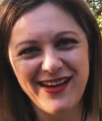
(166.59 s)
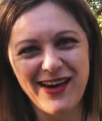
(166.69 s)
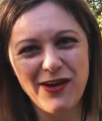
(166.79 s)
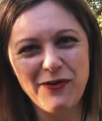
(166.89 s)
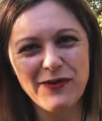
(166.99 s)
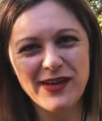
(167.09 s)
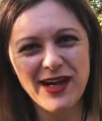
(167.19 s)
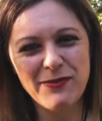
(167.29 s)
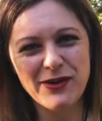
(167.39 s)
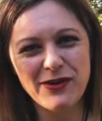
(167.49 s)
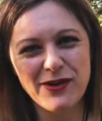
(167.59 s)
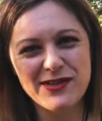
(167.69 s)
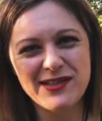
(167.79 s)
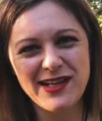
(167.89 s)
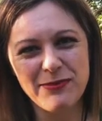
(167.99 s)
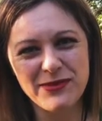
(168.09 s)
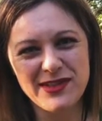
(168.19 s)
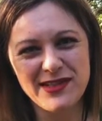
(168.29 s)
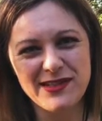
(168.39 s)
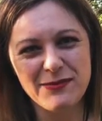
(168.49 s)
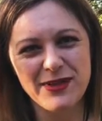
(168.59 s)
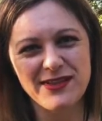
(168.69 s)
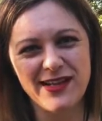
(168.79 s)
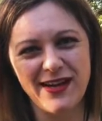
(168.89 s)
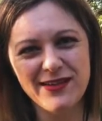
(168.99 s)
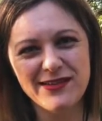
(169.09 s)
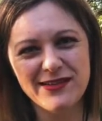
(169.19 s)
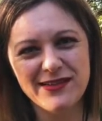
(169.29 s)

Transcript: I often come across skepticism and doubt,